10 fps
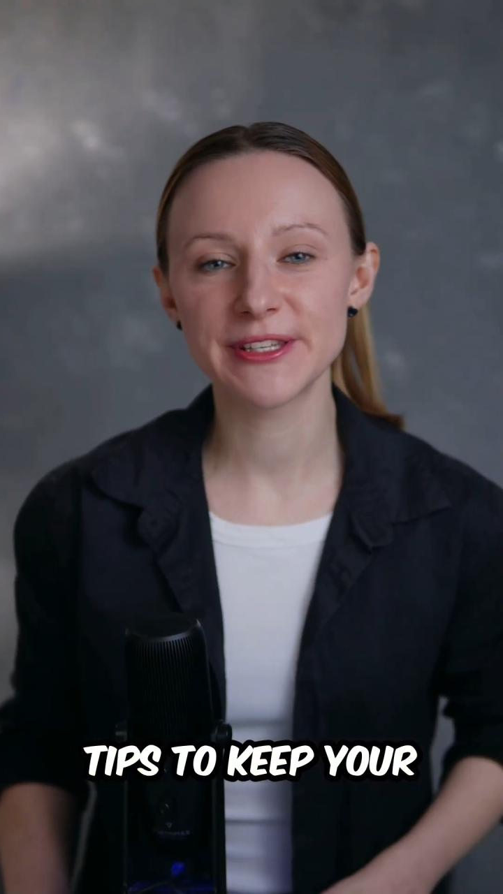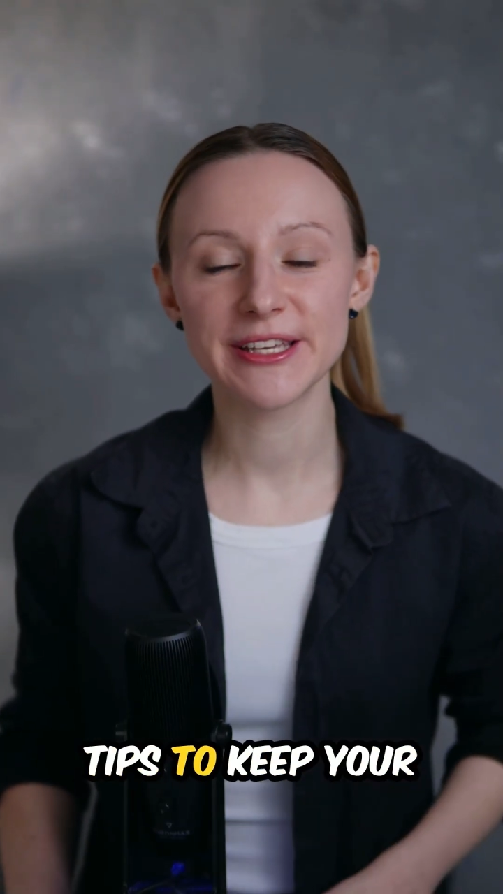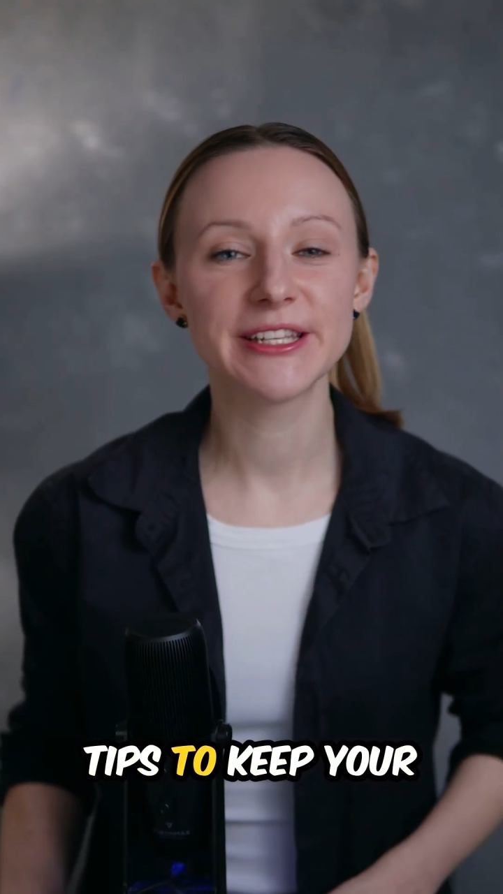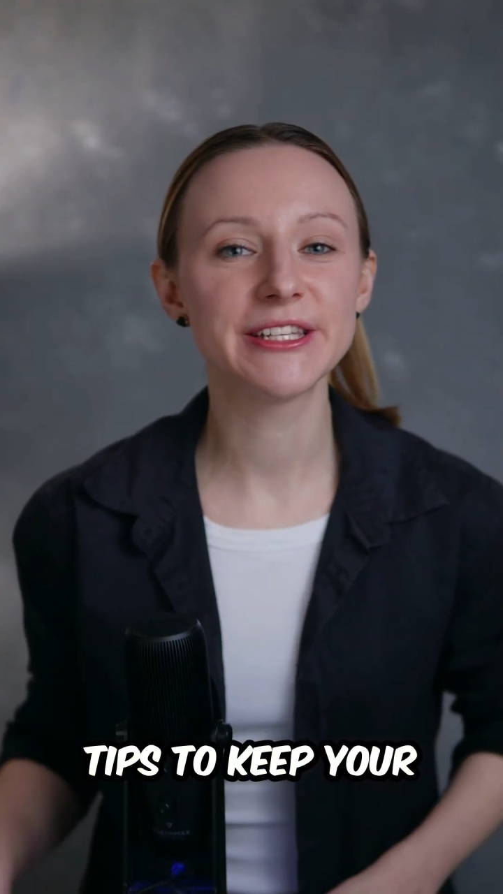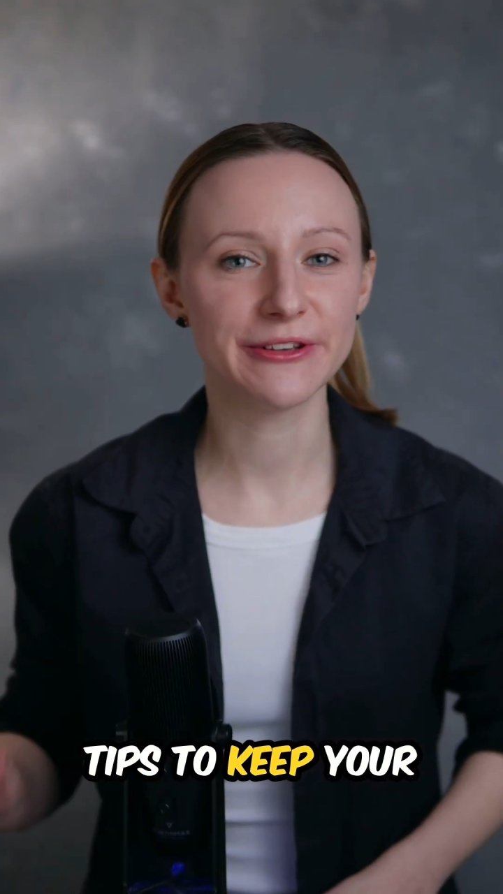
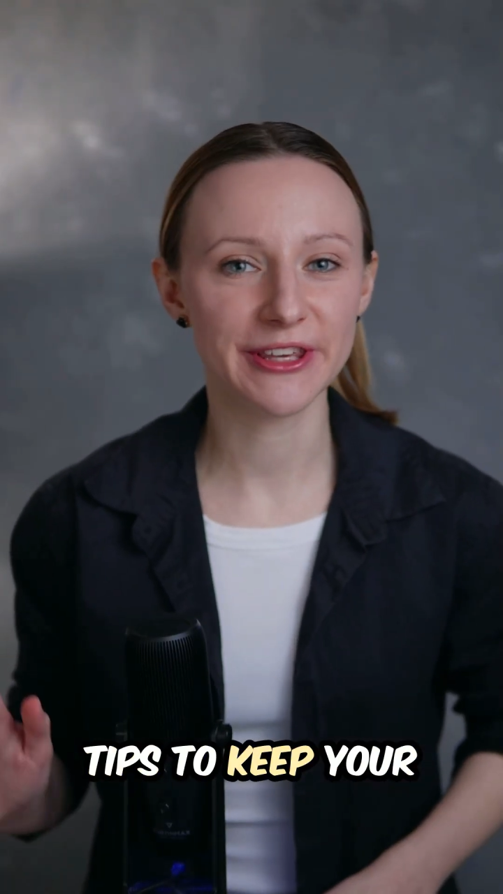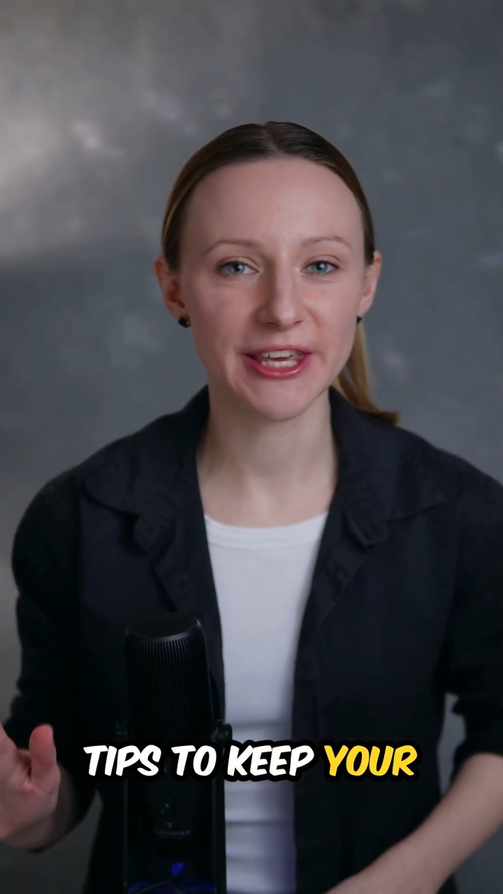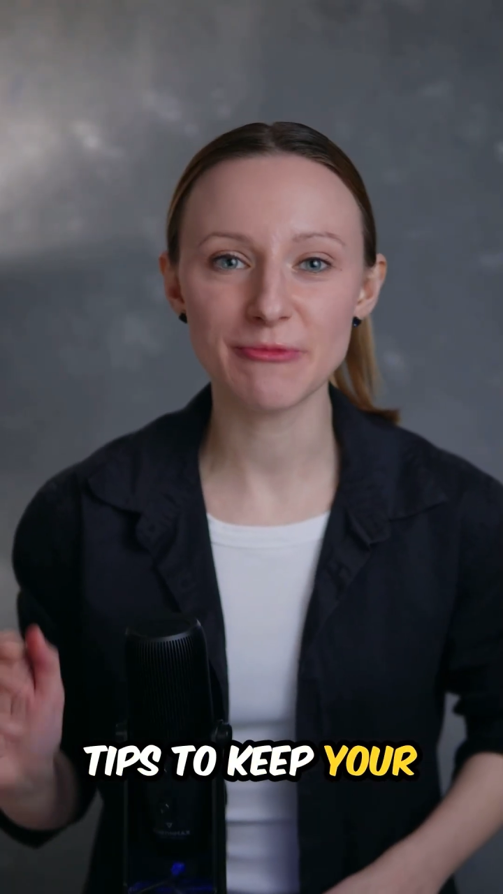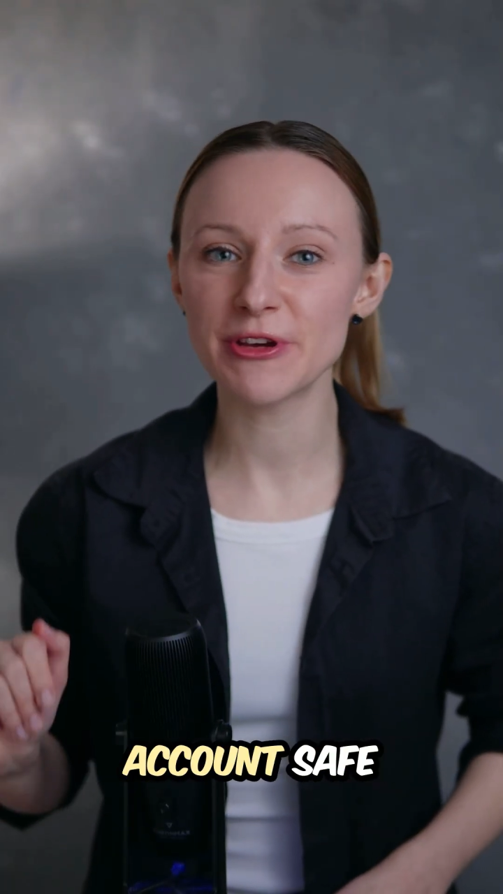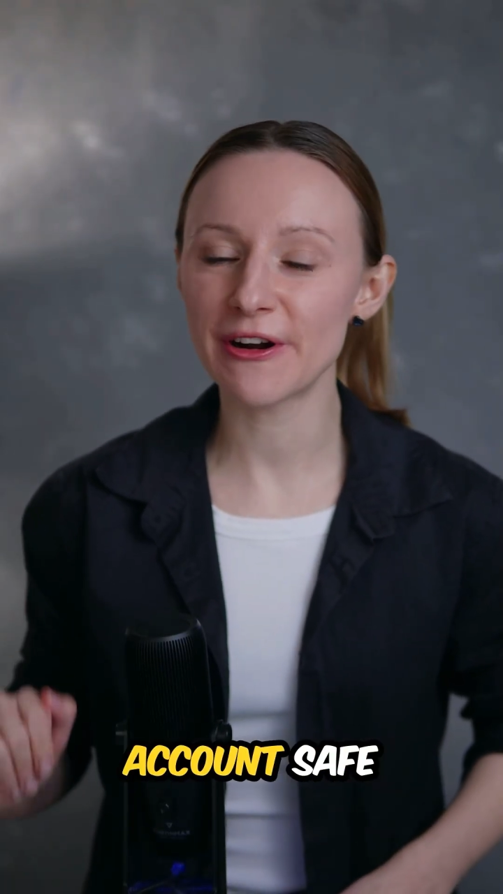to keep
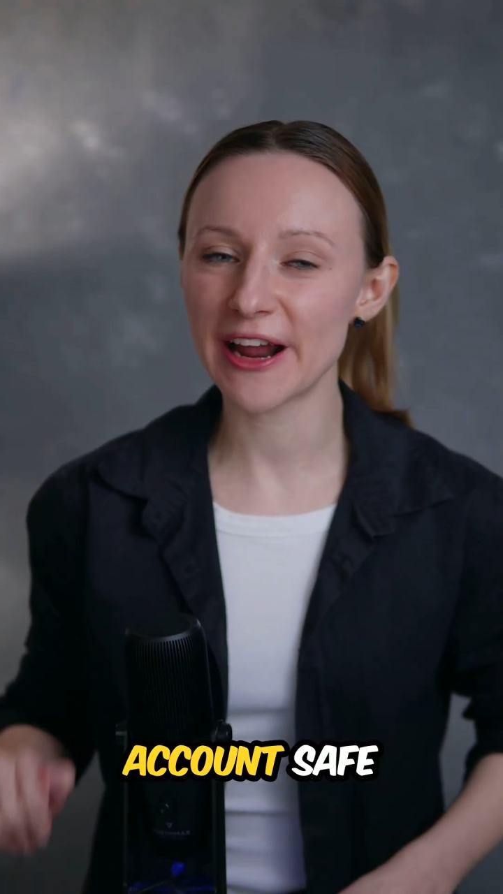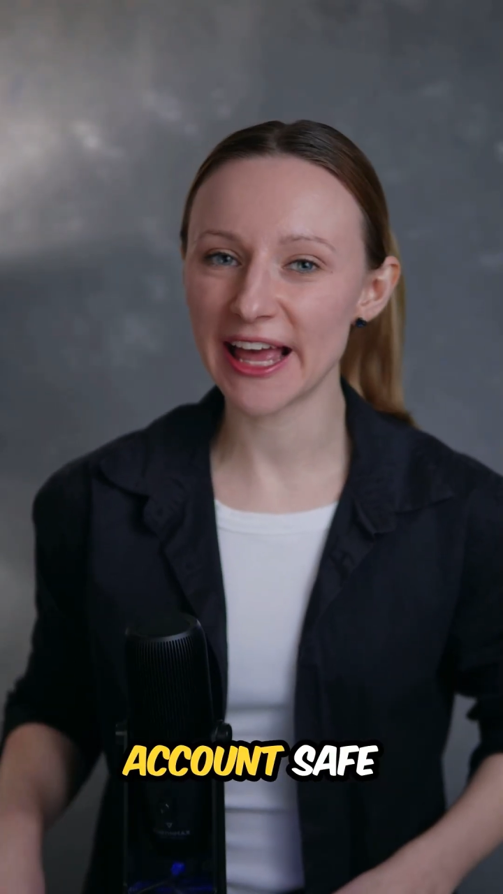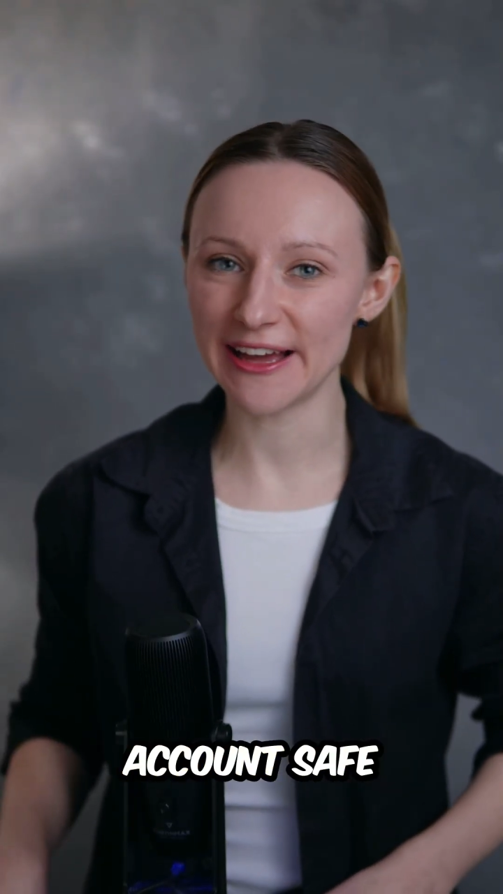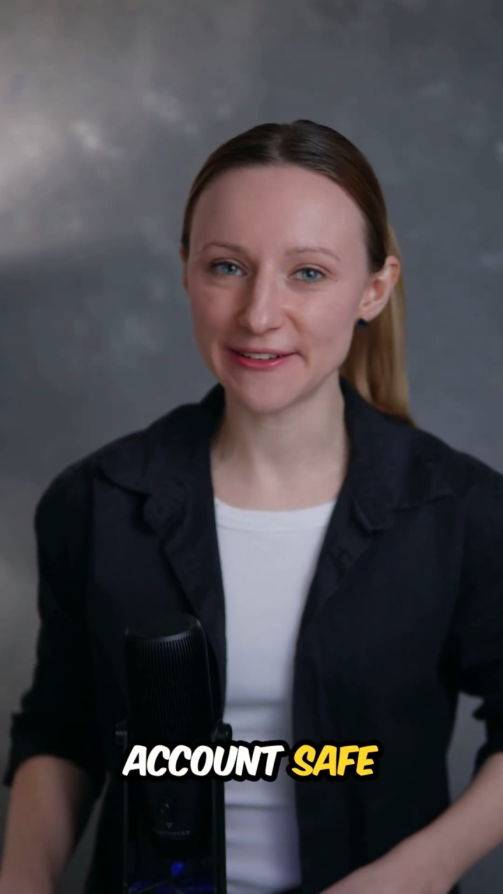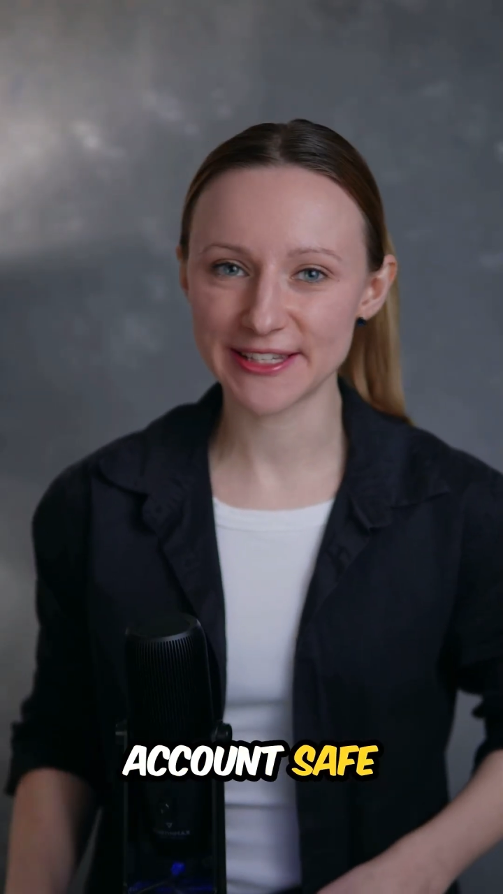your
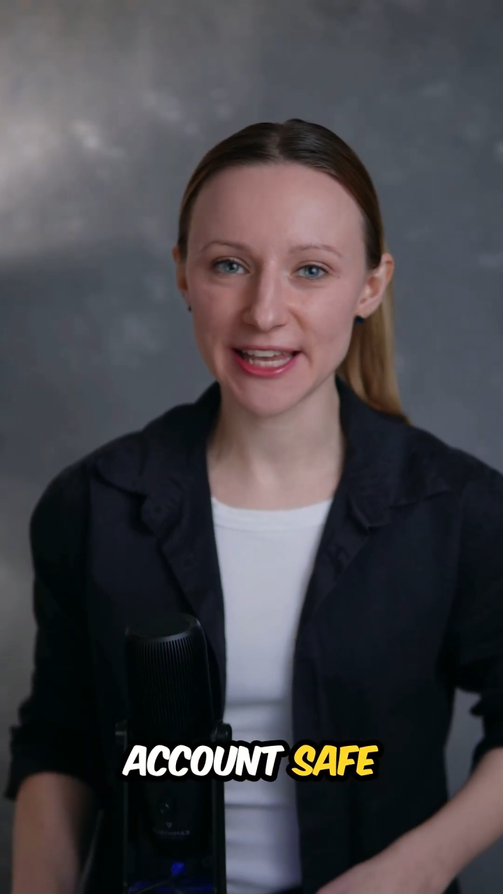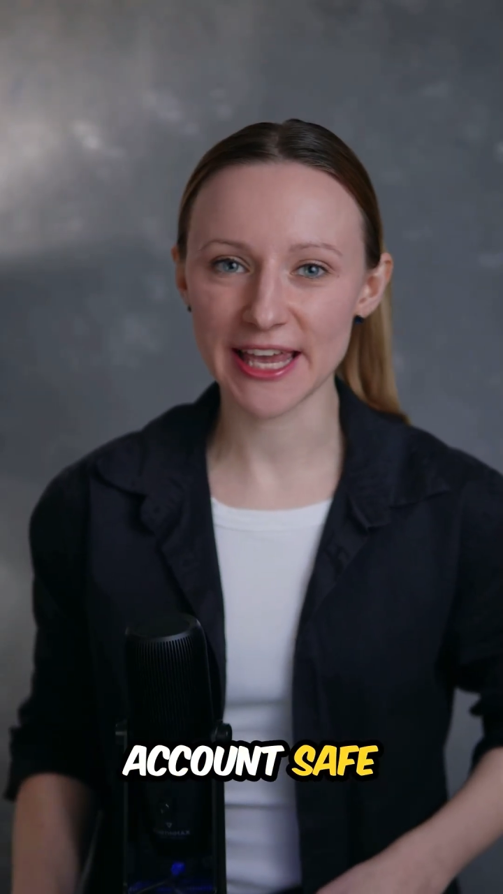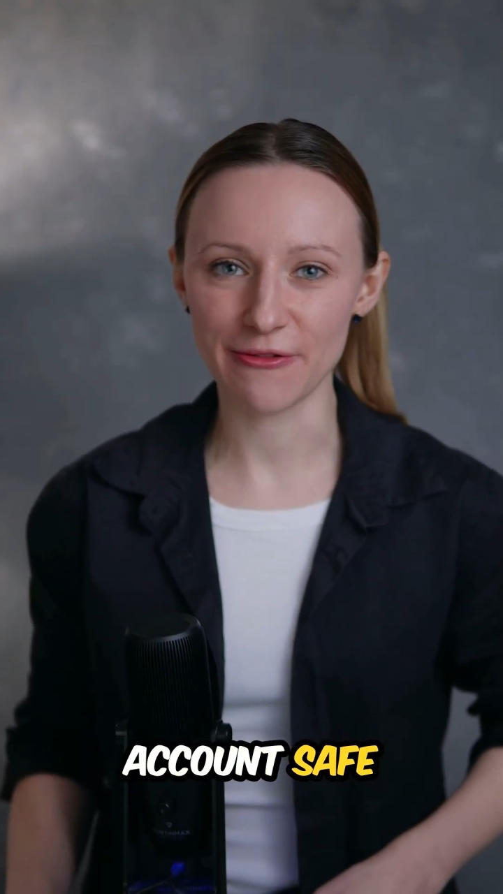account safe.